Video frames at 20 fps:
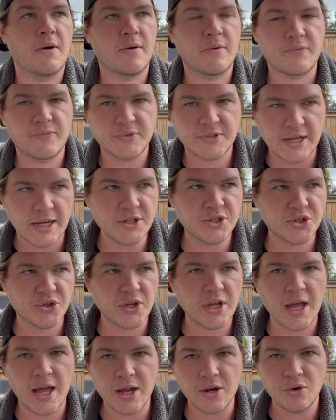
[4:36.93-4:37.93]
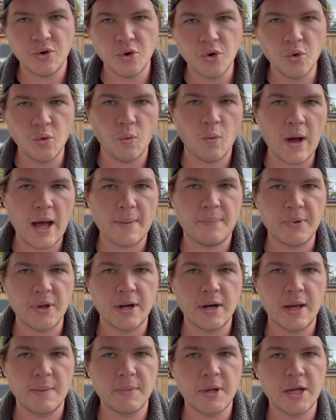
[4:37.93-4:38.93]
essentially a new
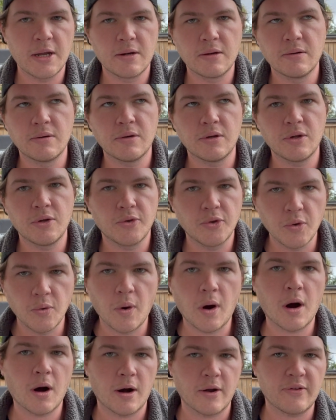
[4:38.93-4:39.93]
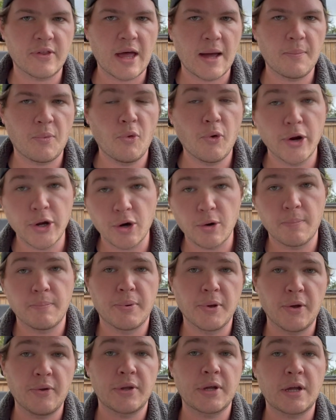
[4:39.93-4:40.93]
weapon. I mean, you are at that point. You're
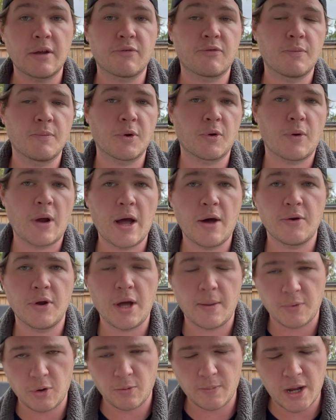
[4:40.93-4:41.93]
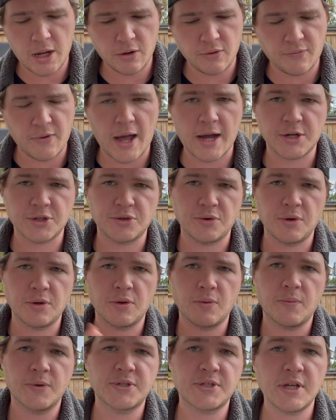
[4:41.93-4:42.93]
building it from the ground up. You're manufacturing
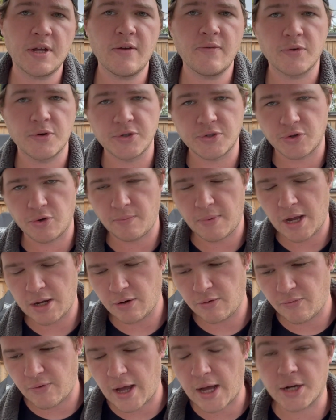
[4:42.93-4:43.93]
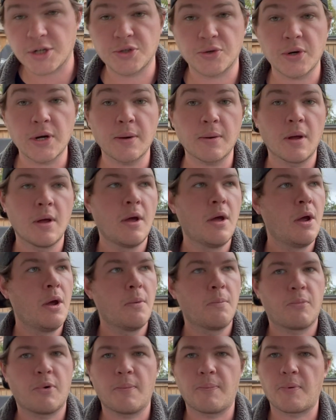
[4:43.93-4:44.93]
the receivers. You're manufacturing
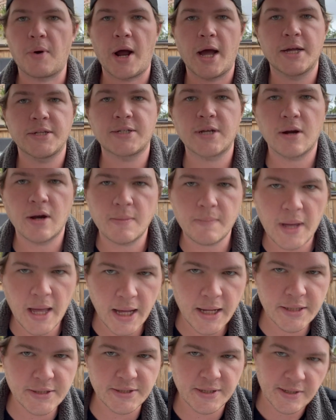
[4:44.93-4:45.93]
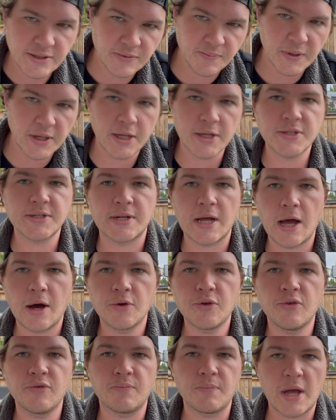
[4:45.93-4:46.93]
proprietary magazines because now
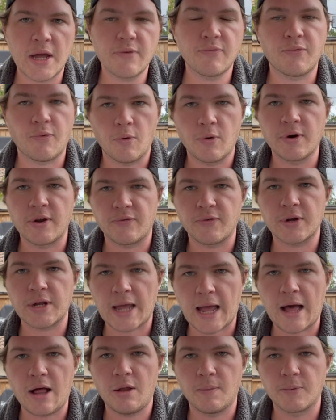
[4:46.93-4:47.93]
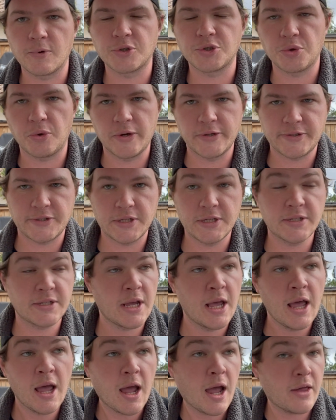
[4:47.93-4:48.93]
you've made 4 different caliber choices,
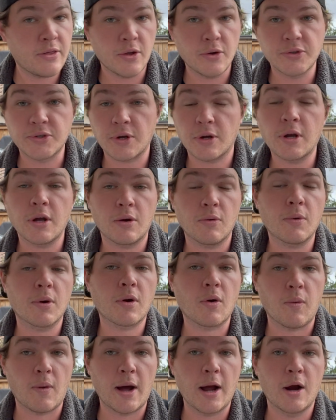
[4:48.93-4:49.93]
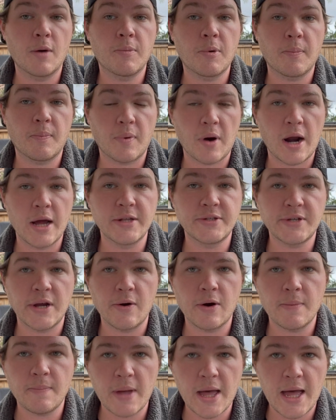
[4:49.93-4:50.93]
and those are going to require
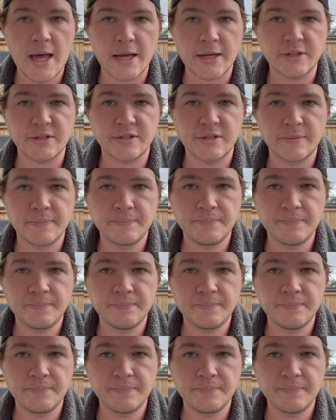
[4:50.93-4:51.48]
proprietary mags.